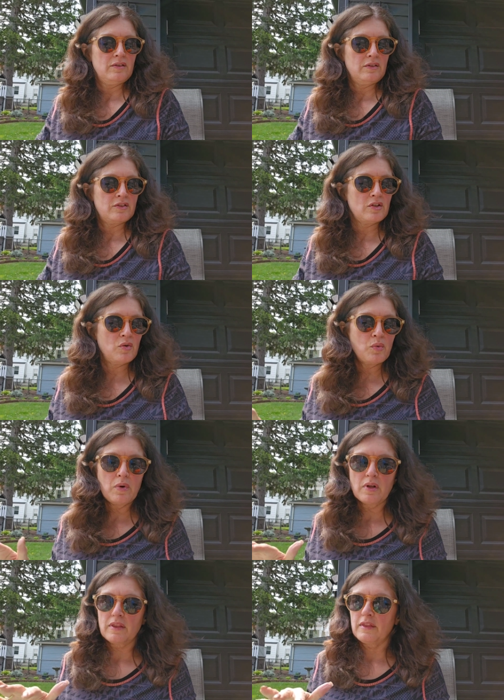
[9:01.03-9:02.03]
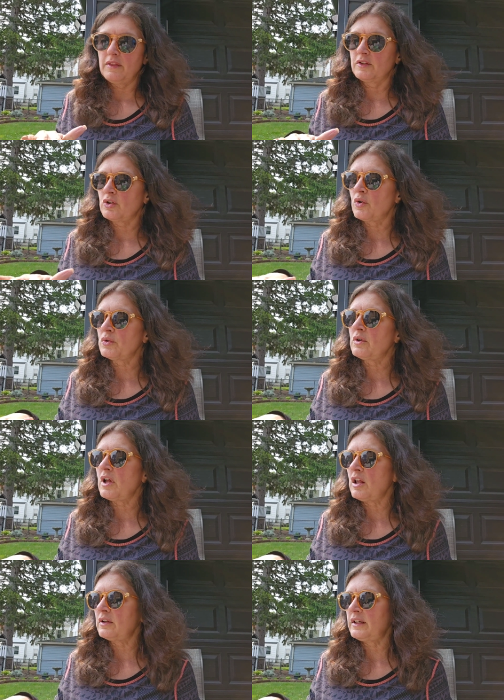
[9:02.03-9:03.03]
So the total
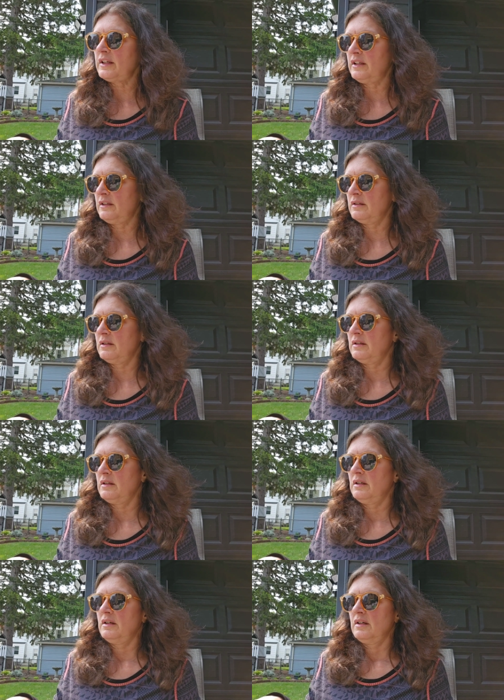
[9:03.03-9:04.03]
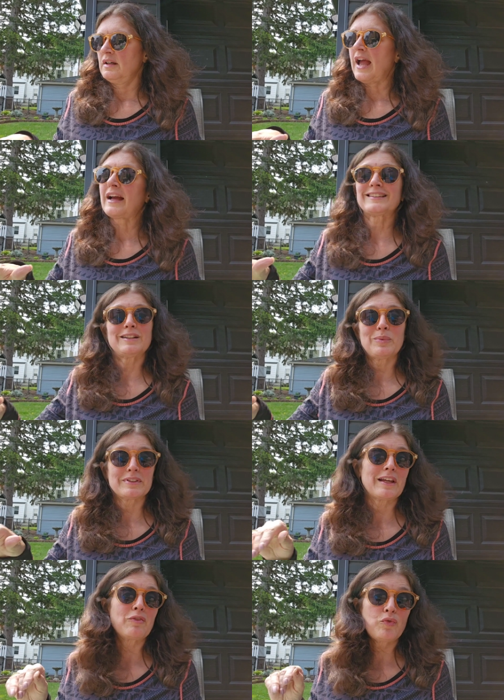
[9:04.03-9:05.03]
all in actually
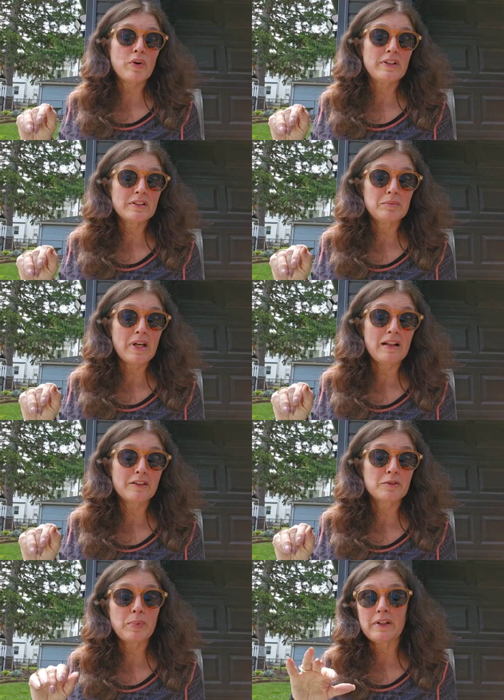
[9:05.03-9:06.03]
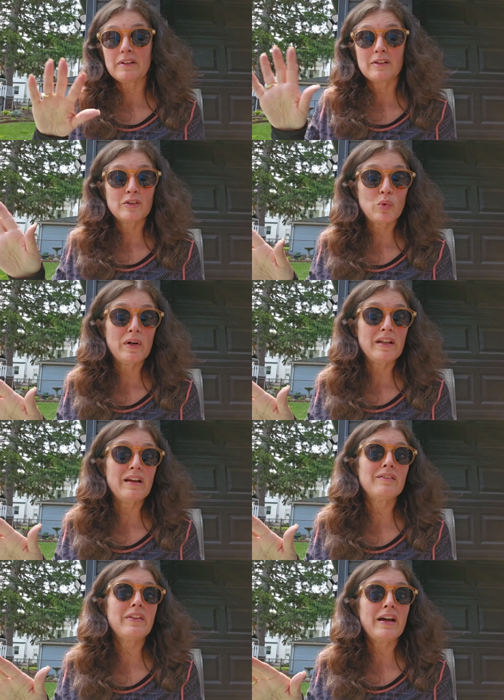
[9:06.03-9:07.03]
was like $40-some, but 20
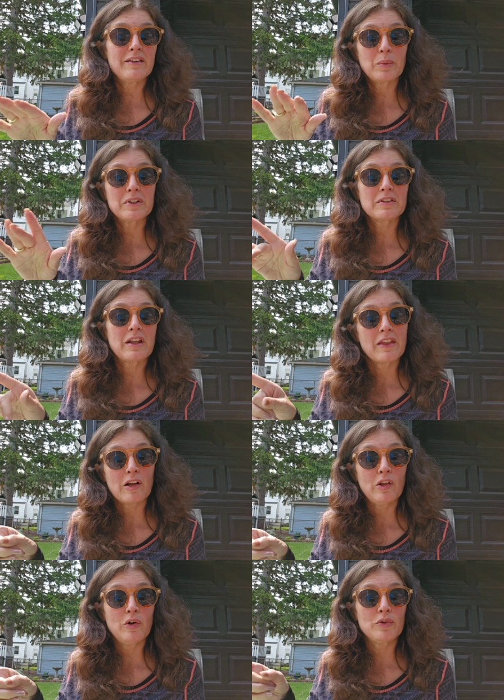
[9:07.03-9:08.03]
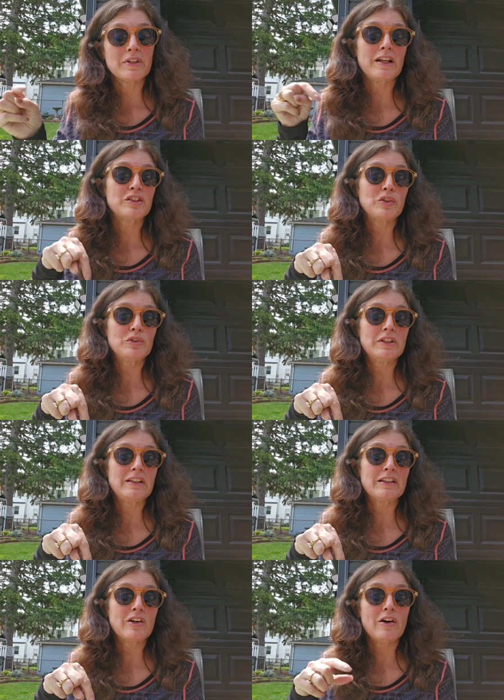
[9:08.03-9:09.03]
of that was the clothes that I showed you
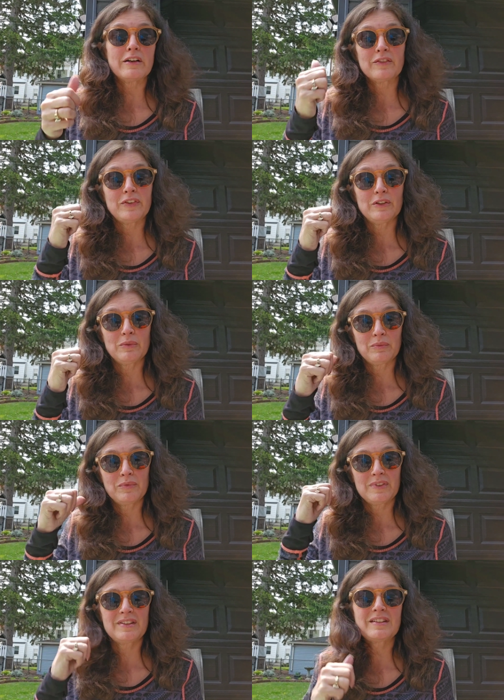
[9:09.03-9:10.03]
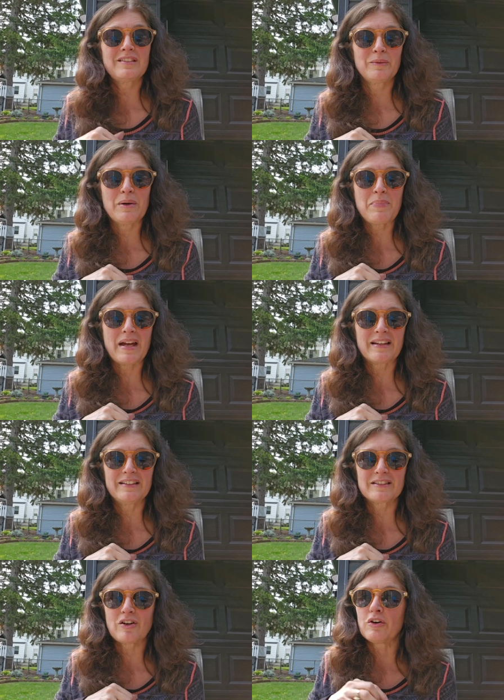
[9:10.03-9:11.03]
in the cart. If you went back
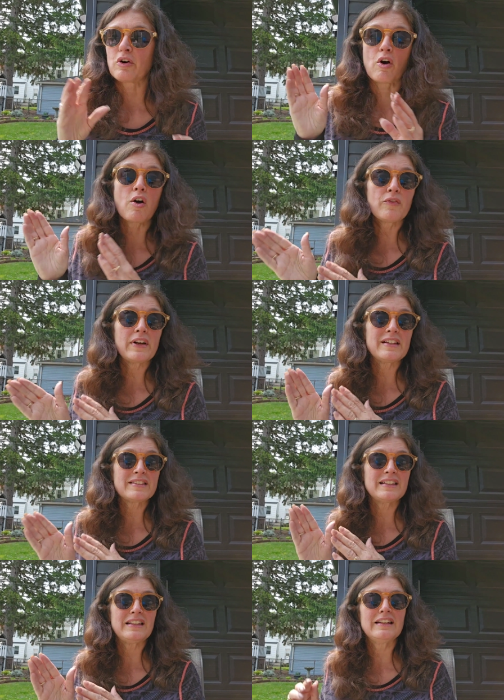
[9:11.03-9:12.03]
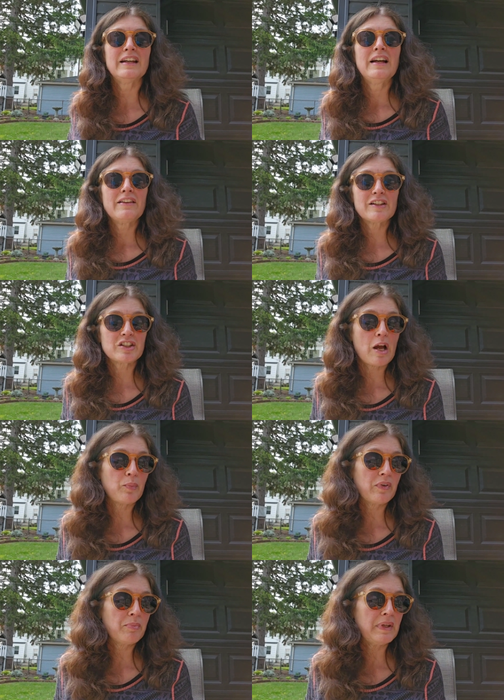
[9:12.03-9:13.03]
and saw or already seen the shop
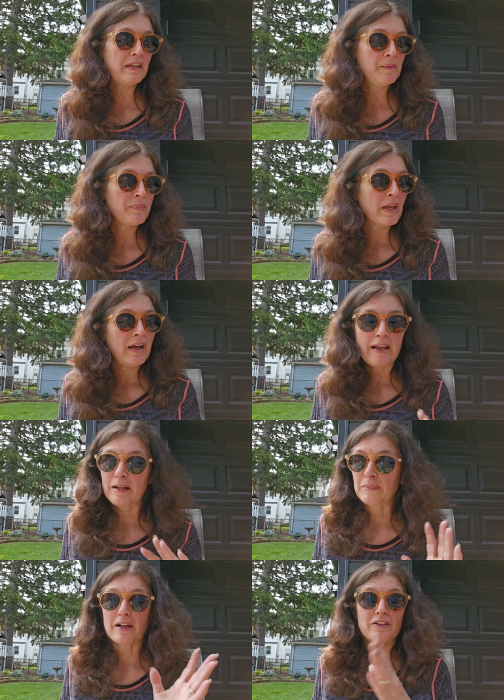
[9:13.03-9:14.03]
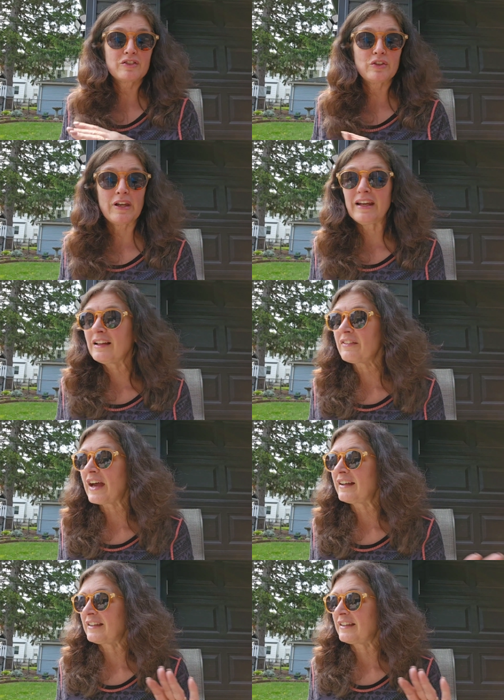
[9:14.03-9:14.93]
with me, and I'm not going to show you any of that.